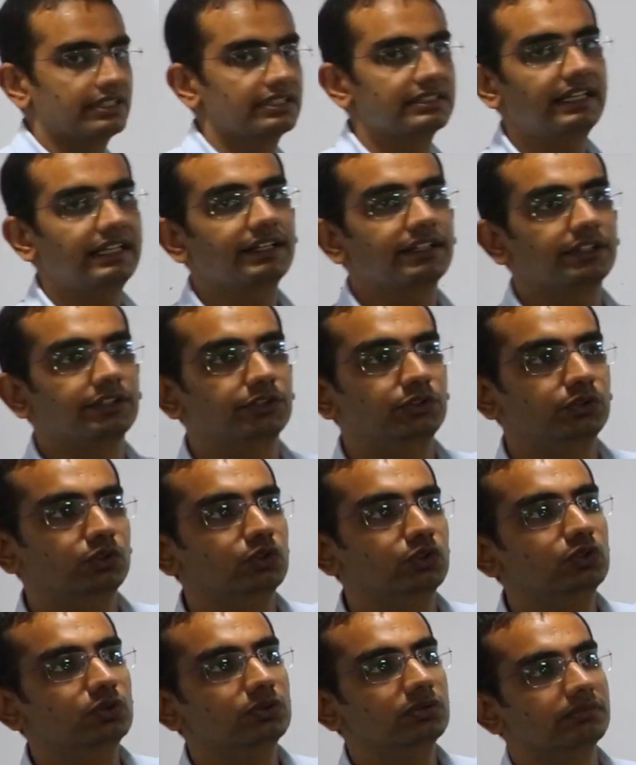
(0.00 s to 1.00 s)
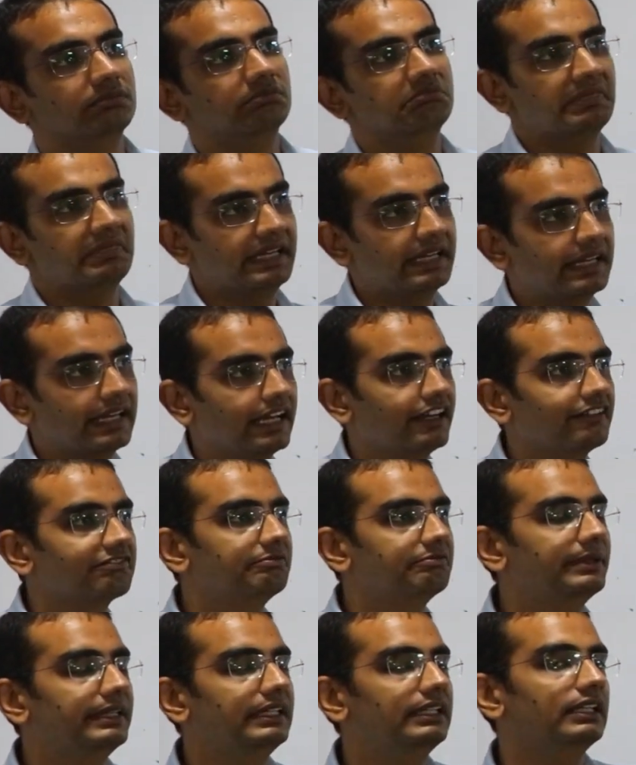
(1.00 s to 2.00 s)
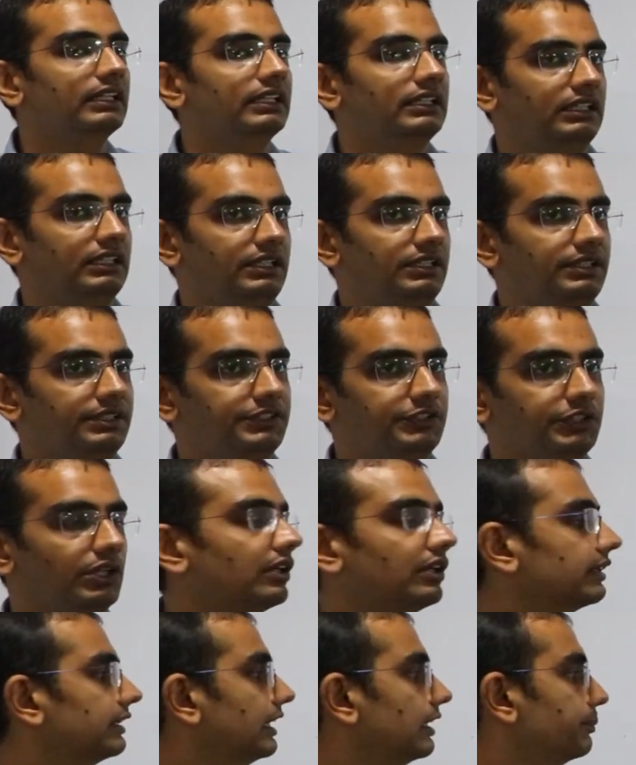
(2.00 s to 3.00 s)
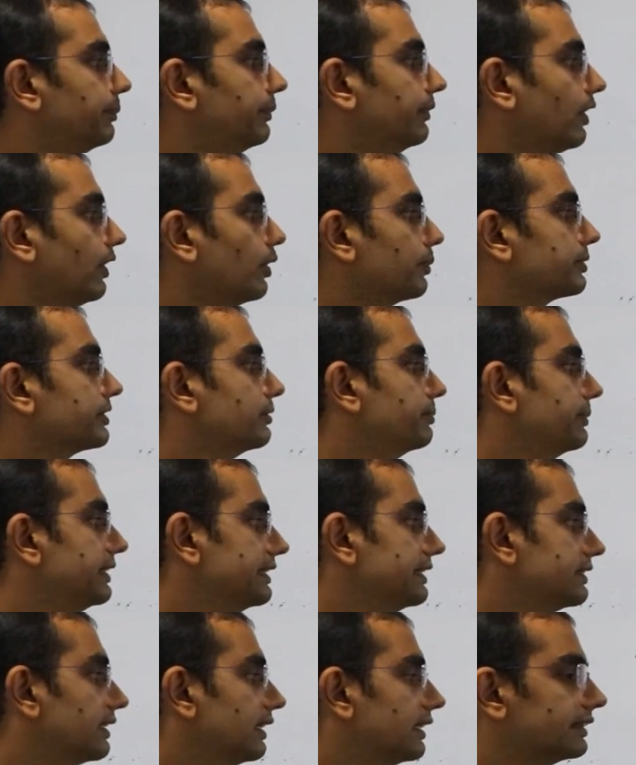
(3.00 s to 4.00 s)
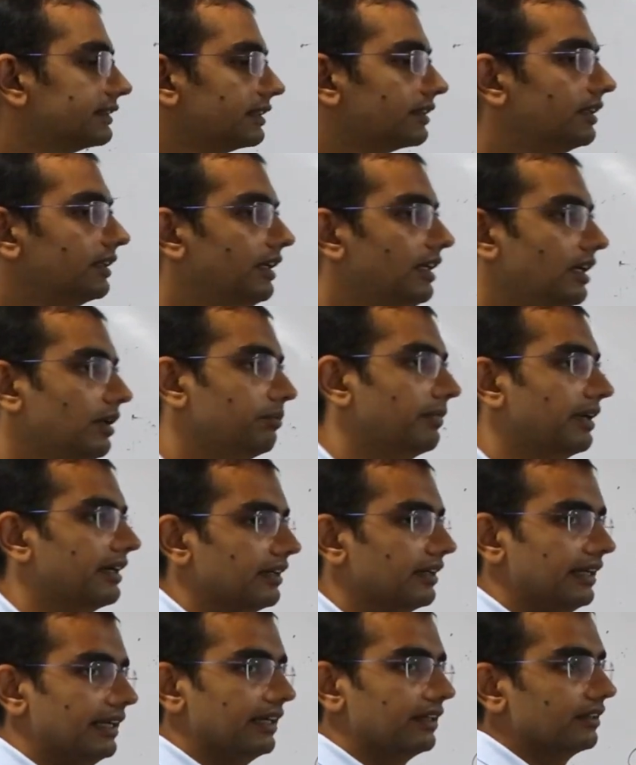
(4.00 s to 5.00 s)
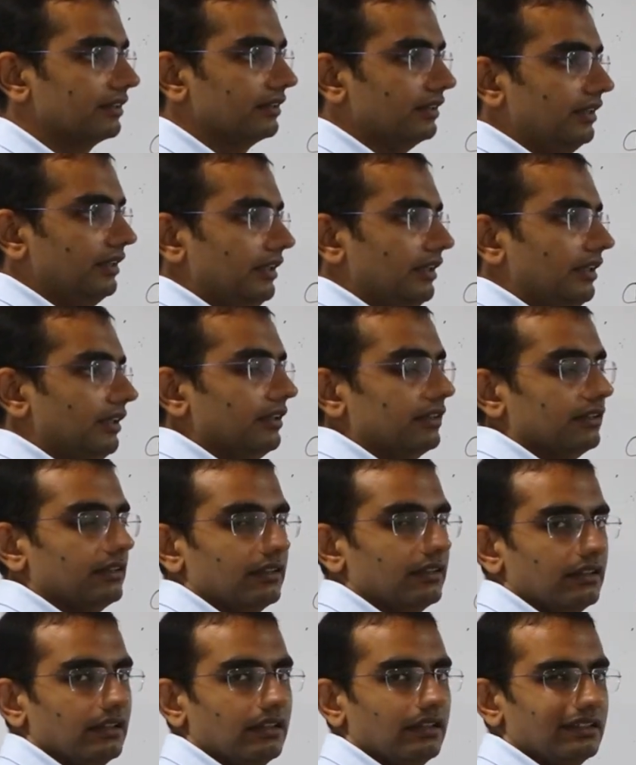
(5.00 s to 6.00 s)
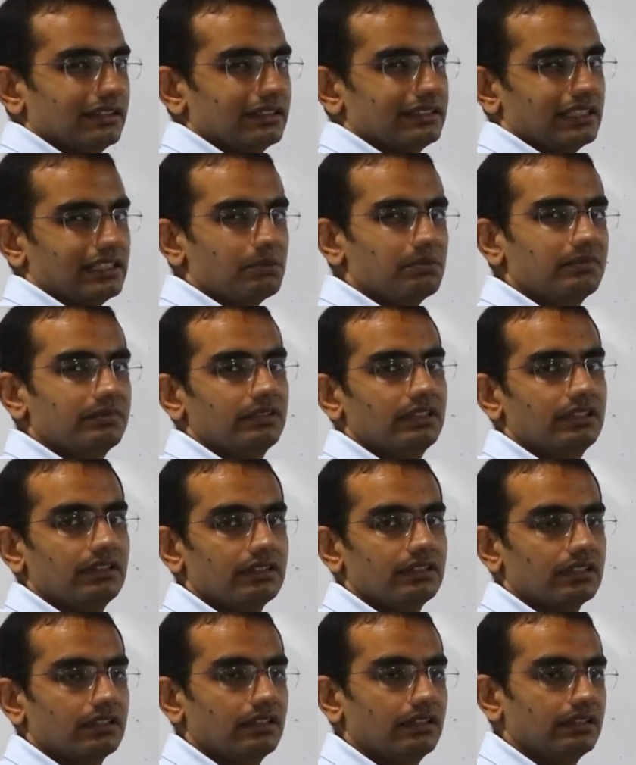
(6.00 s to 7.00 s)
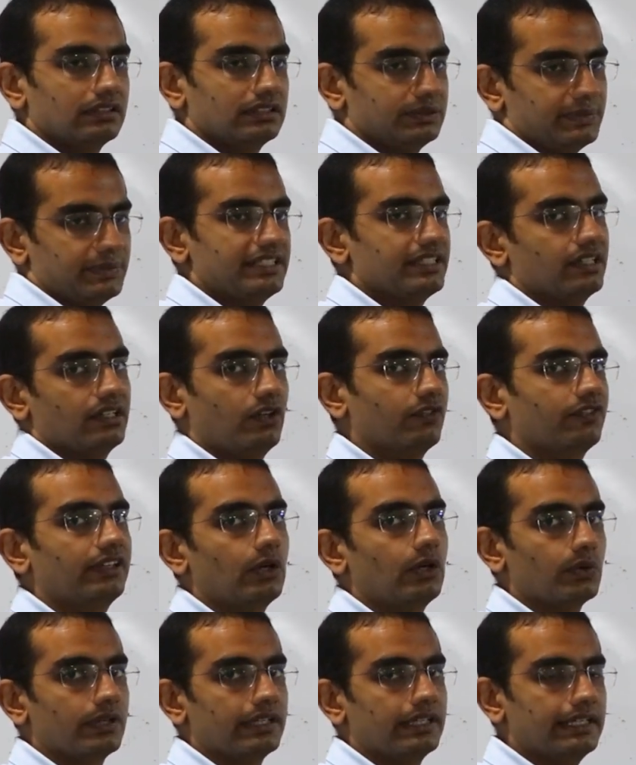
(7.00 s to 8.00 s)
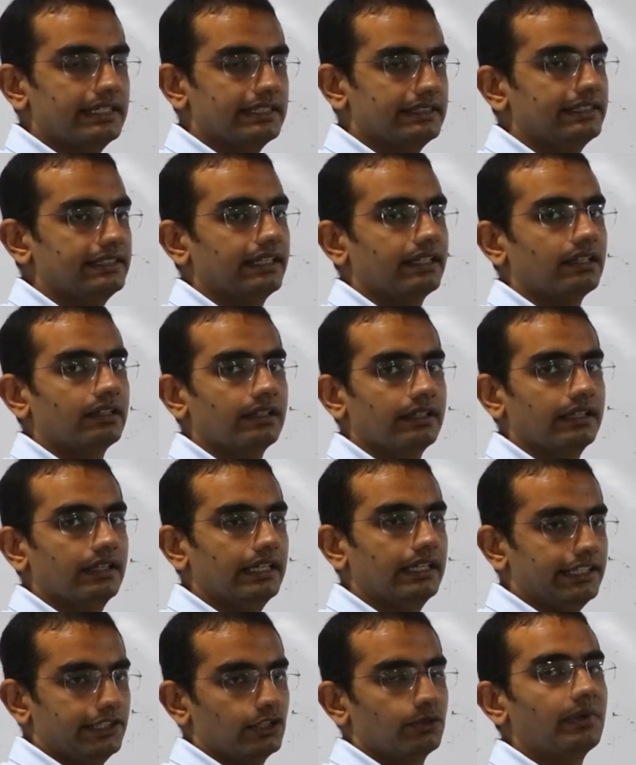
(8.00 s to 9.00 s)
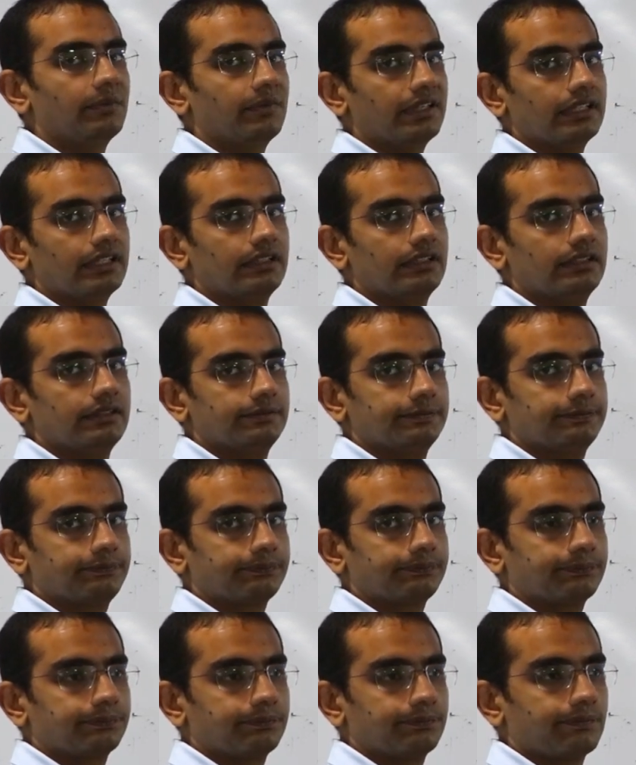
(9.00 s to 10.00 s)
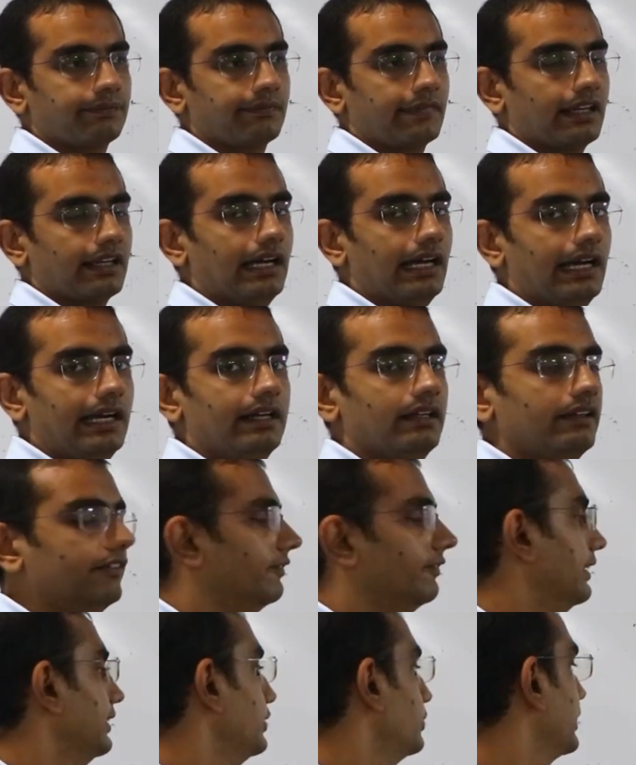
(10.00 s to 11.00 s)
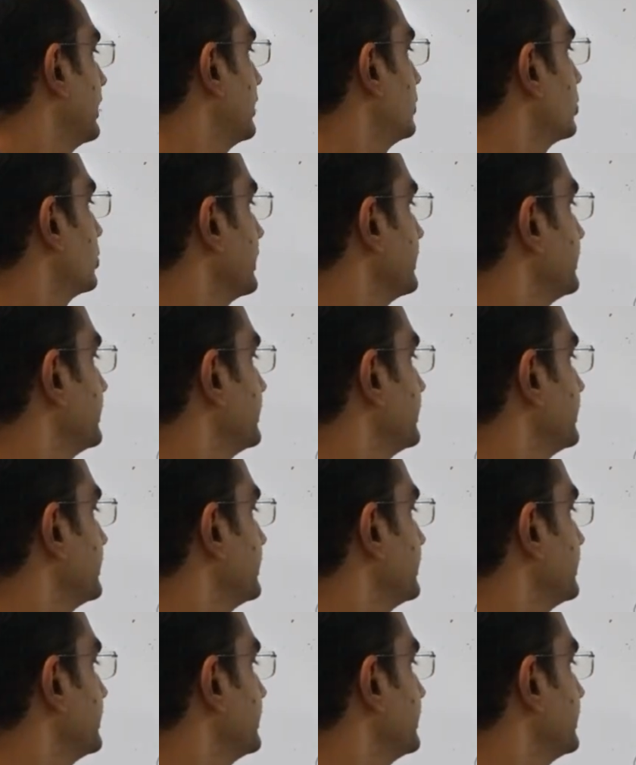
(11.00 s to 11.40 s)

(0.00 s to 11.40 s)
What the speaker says: it happens that you may have been sure that option B is the answer, but some smidgen of doubt is there in your memory. And when you